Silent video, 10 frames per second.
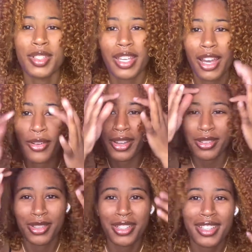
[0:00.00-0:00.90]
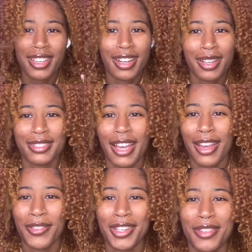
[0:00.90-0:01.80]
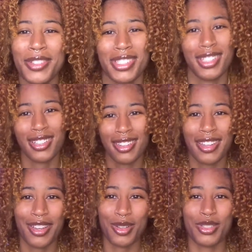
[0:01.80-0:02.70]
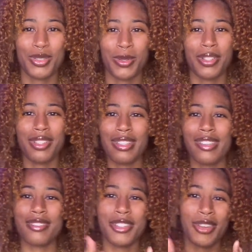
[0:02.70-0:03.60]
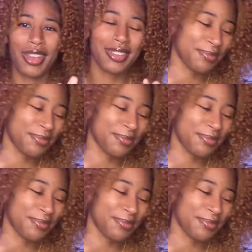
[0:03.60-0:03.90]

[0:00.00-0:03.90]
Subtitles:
how I look, and I haven't even done the hair tutorial yet. Okay,